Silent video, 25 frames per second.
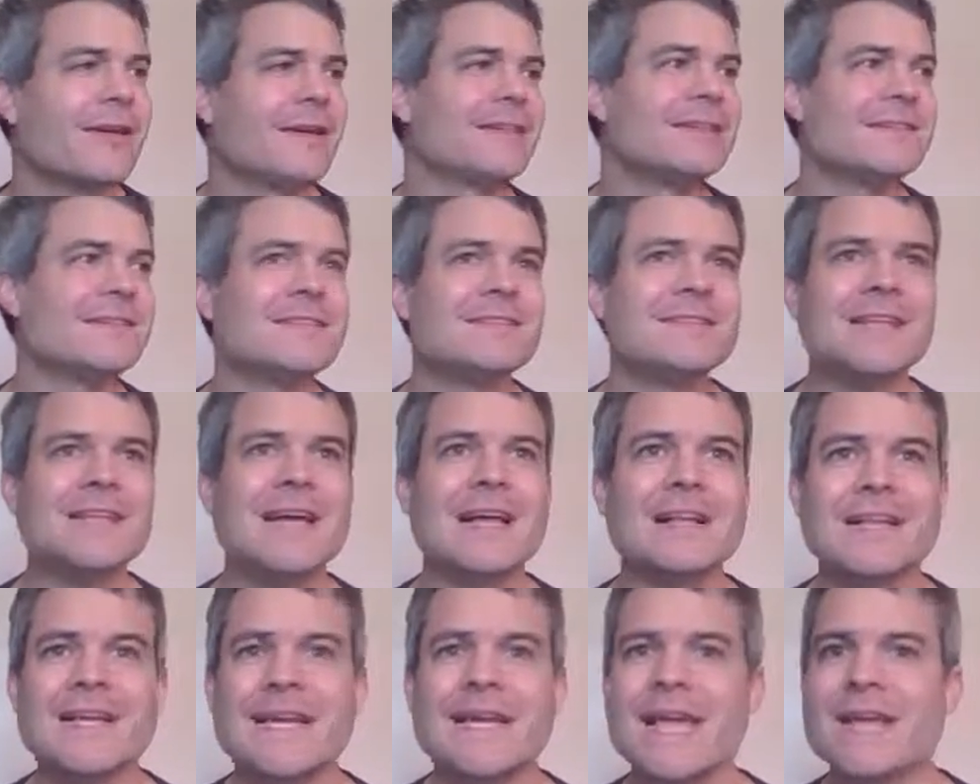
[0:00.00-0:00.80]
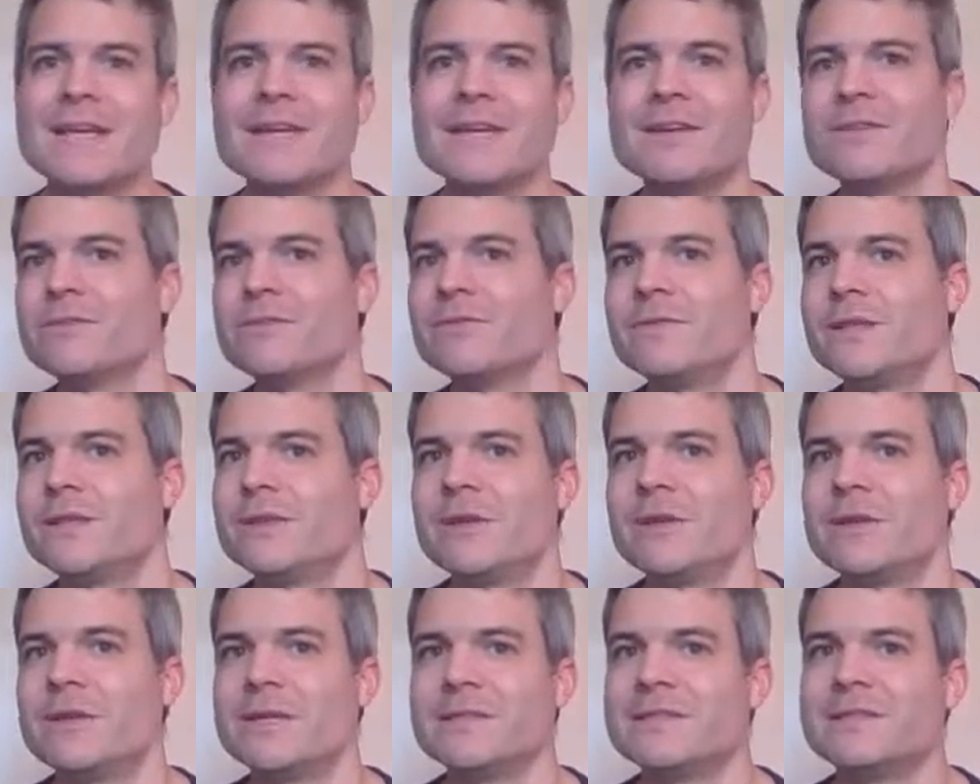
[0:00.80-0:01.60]
This is not like any other video
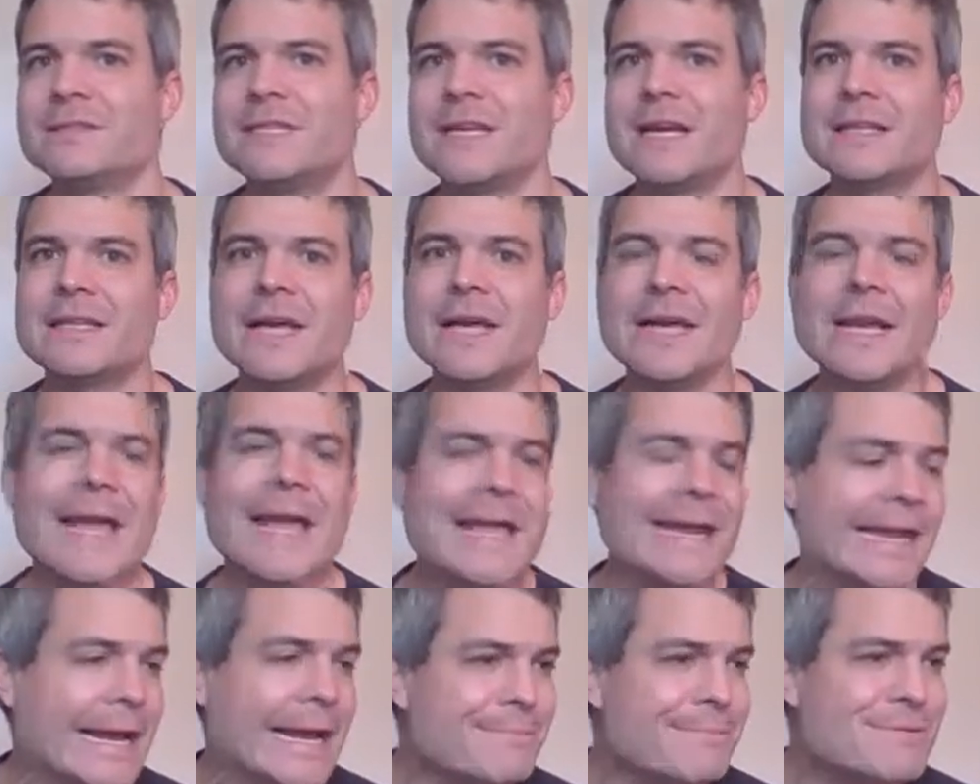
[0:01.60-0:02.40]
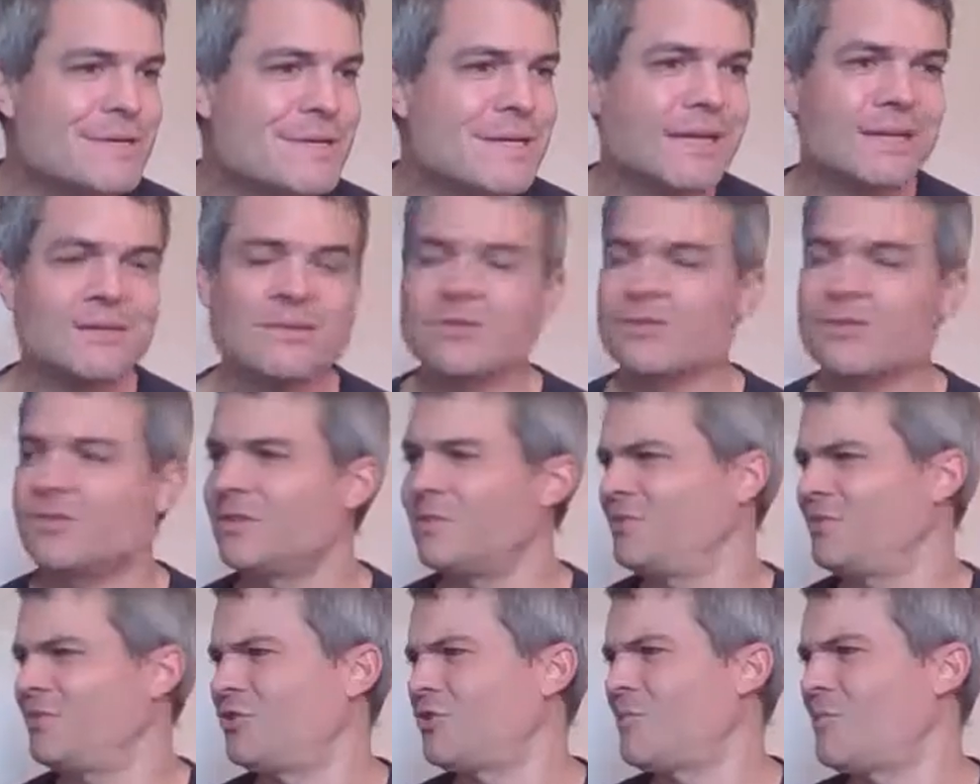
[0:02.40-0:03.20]
you're going to see online. Not because there's
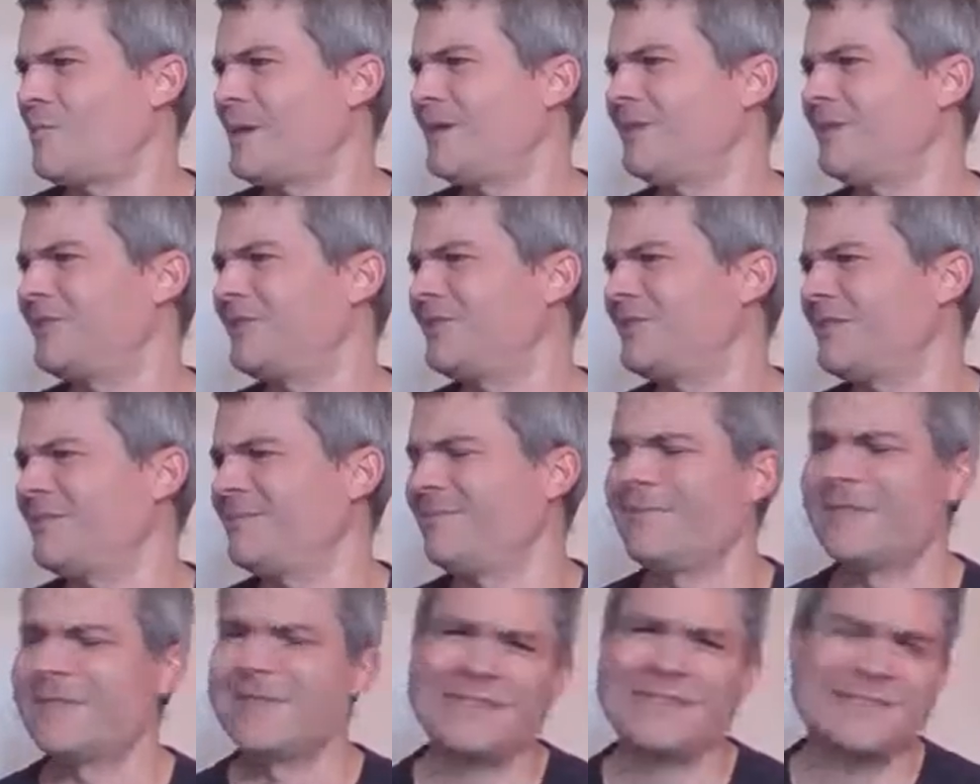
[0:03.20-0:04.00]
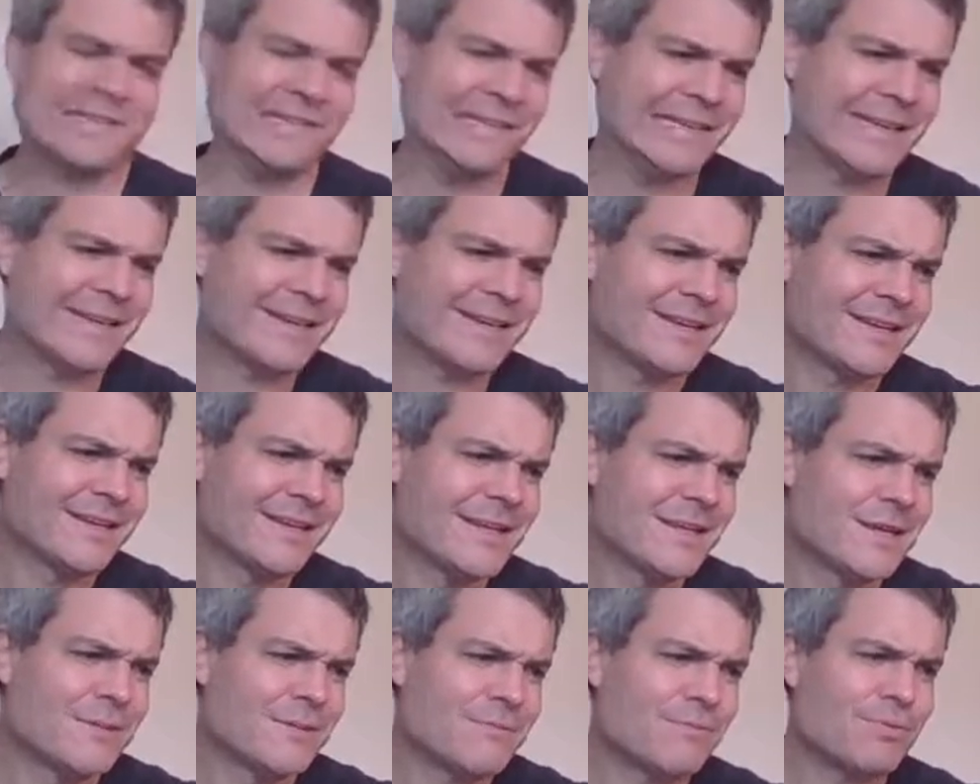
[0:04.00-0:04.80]
some tremendous, slick,
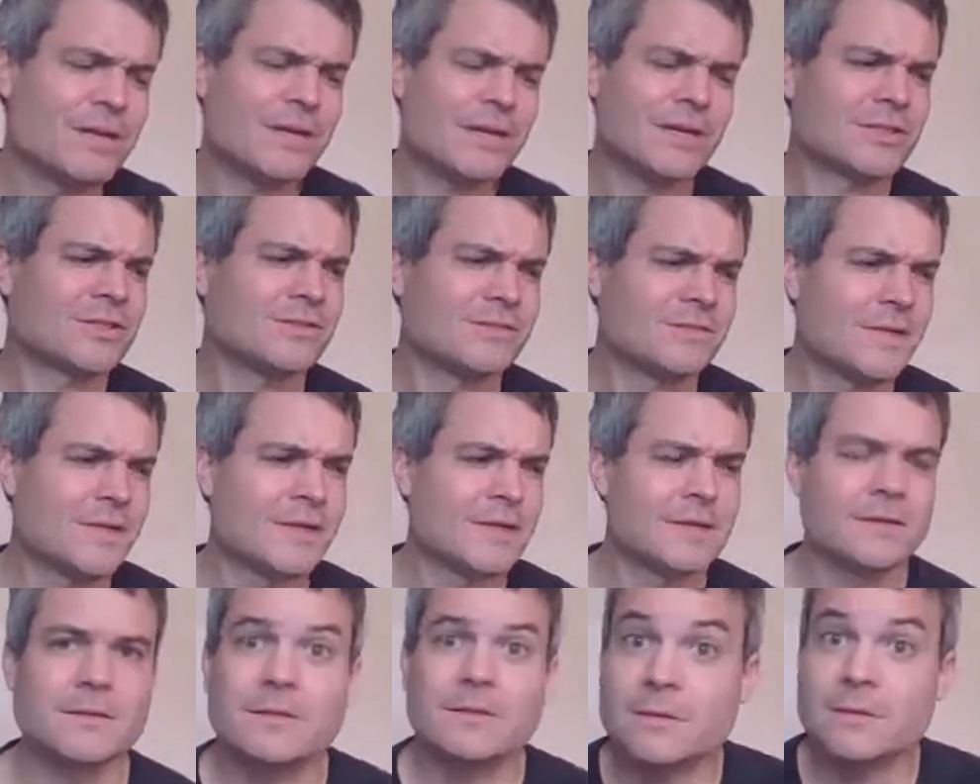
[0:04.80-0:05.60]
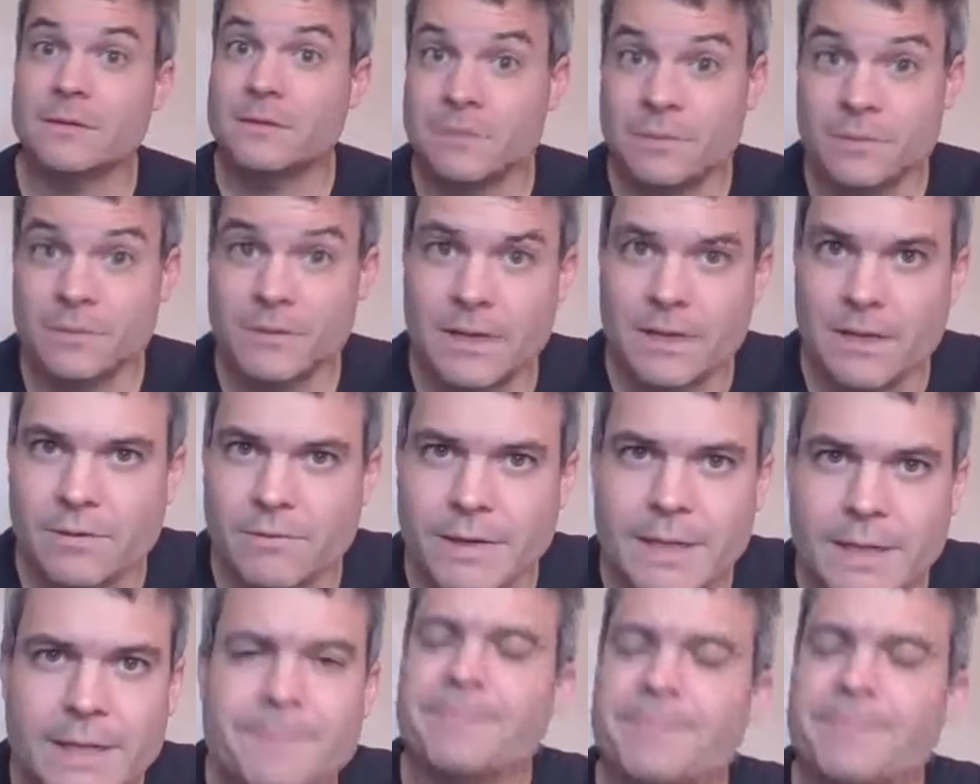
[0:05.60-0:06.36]
production value. You knew that already.